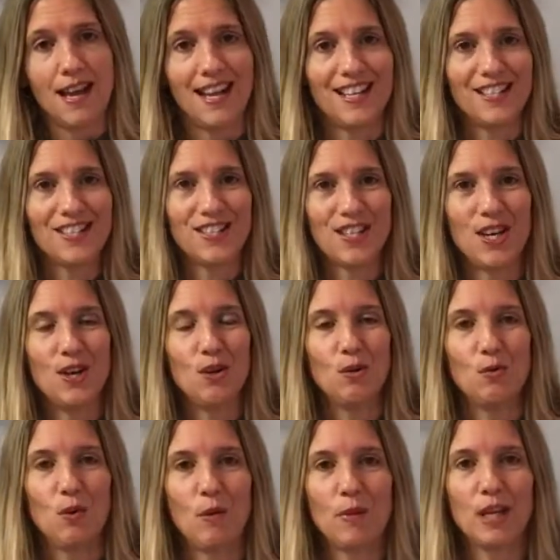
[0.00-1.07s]
And
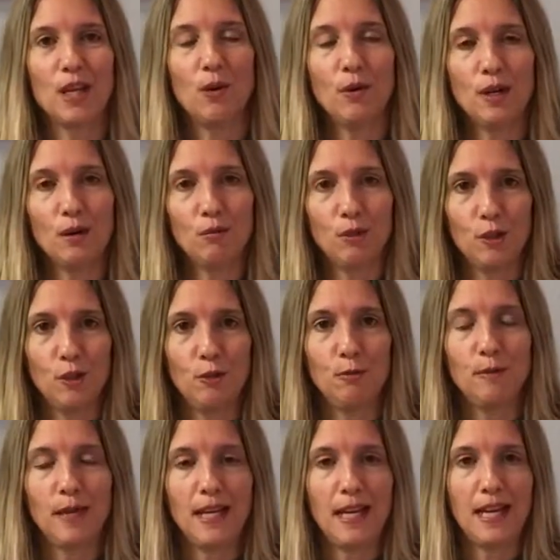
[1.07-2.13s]
so when we go in a
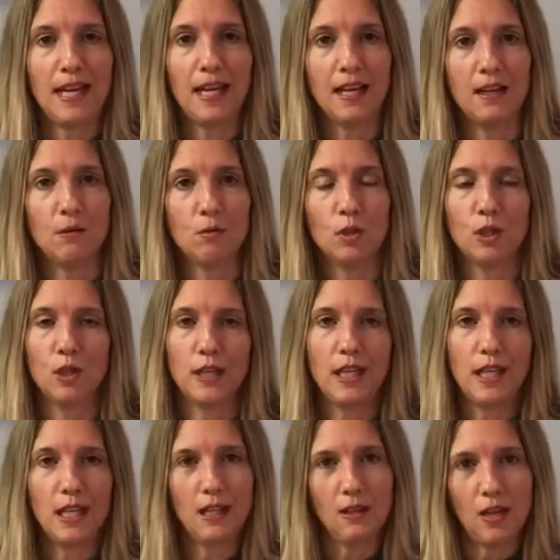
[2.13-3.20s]
room and we're
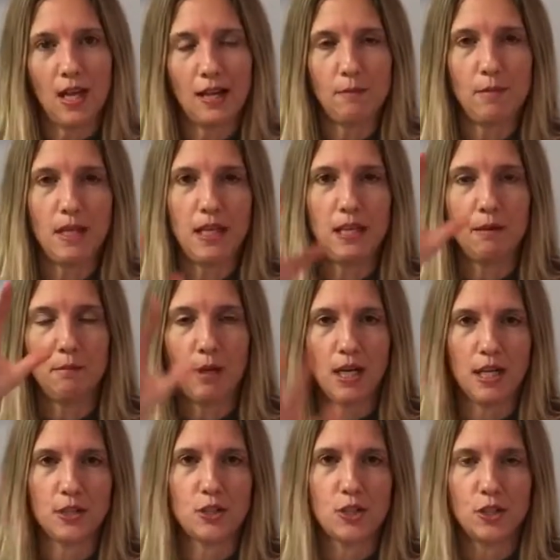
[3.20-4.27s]
looking at alignment and
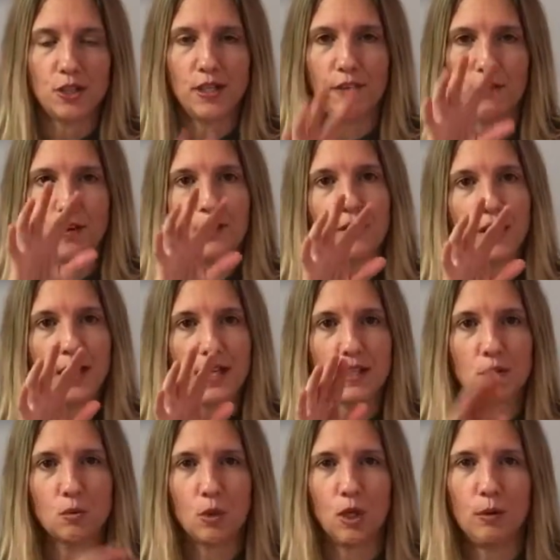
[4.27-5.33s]
posture and different
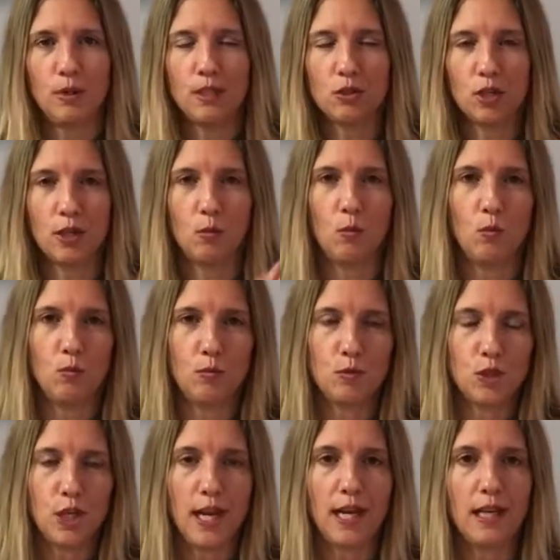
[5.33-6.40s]
things, we're always trying
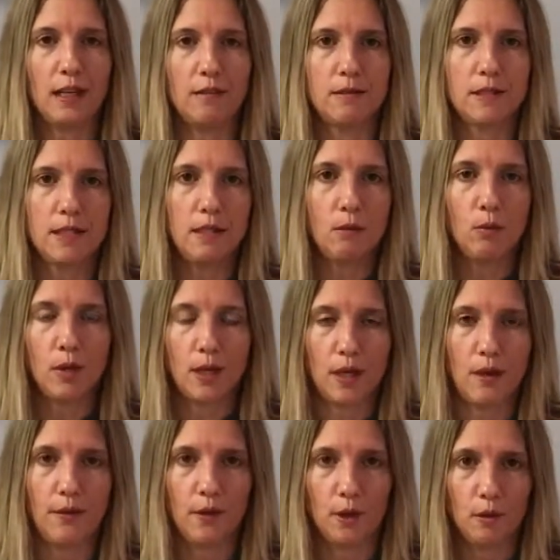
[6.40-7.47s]
to check and see what
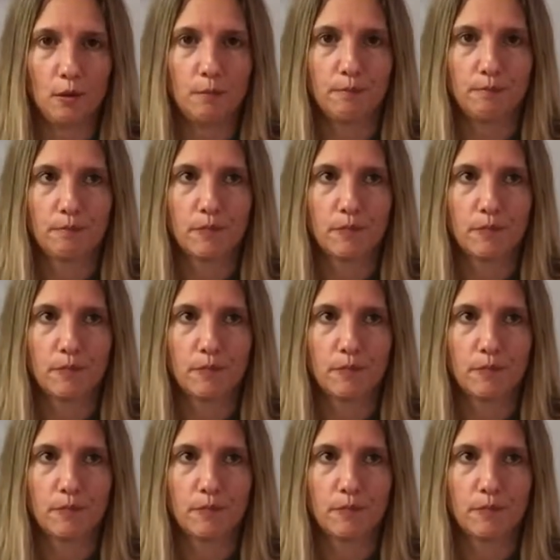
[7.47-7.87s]
other